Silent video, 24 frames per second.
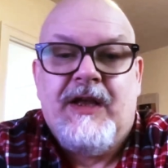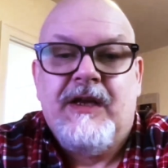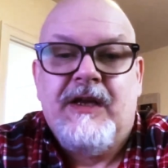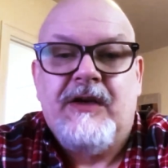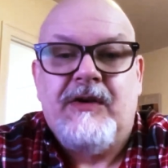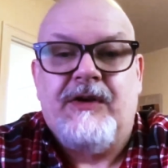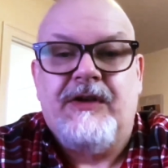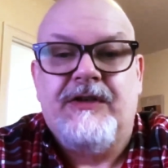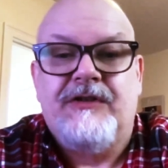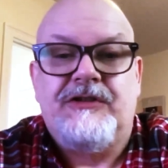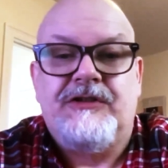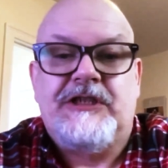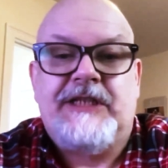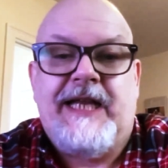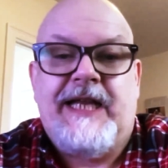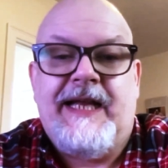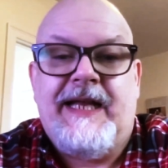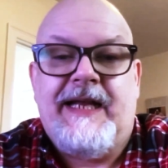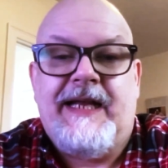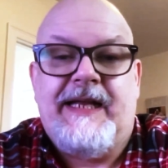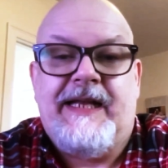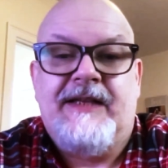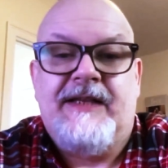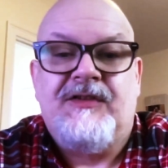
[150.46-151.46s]
Chris
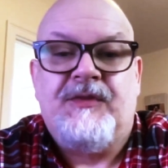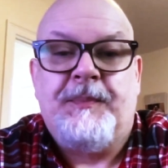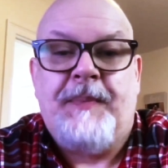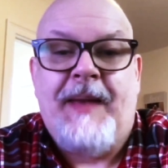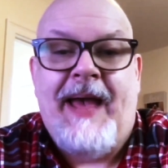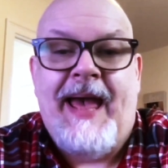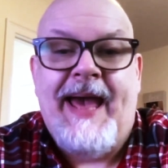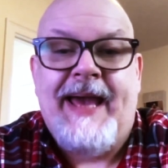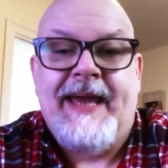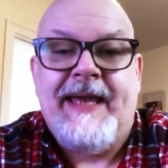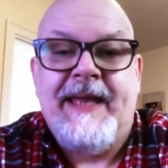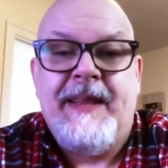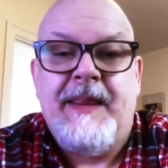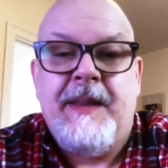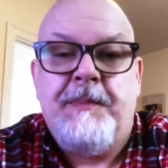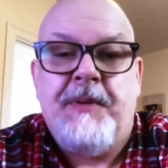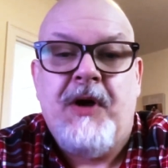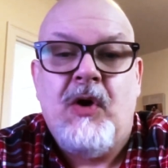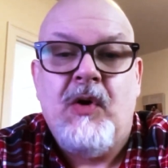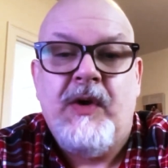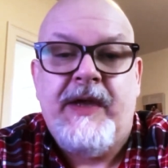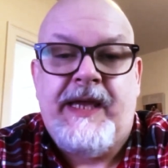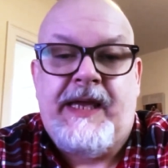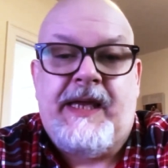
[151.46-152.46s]
Chan is back in the
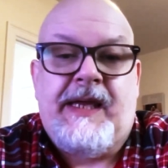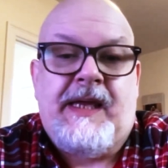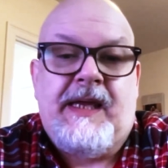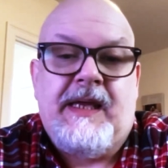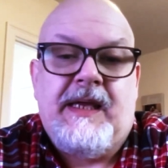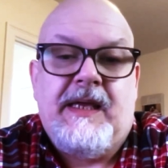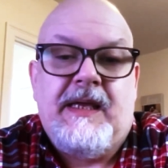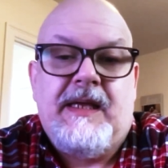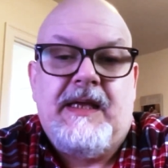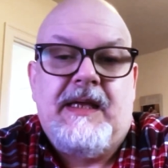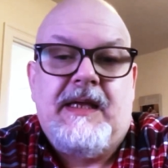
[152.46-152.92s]
pokey.